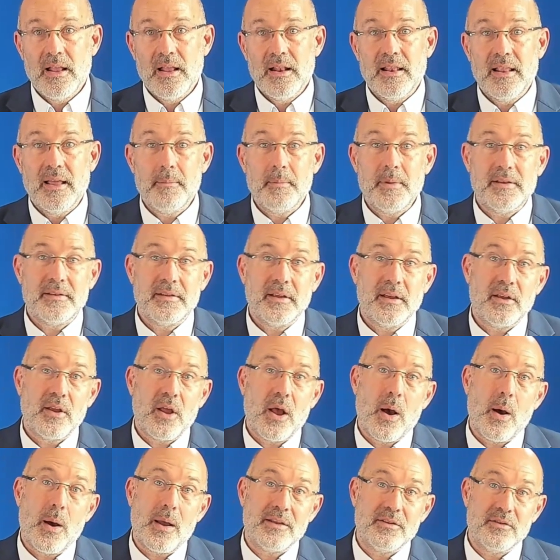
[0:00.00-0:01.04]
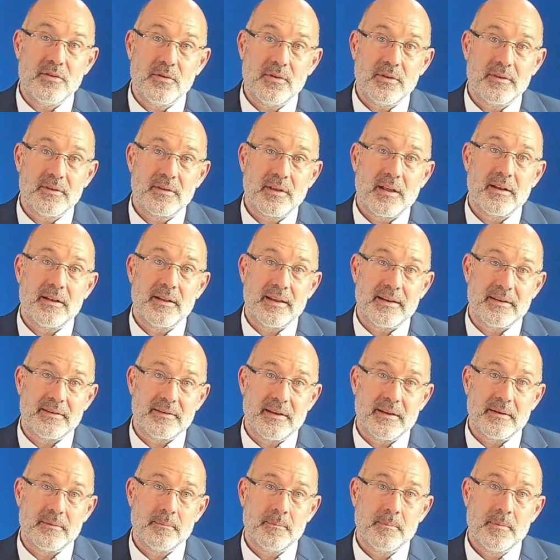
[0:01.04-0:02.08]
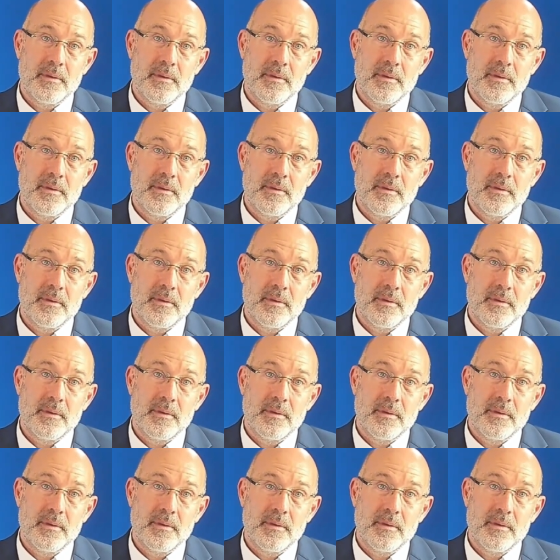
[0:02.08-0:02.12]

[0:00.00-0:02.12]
Let me tell you how I do this on LinkedIn.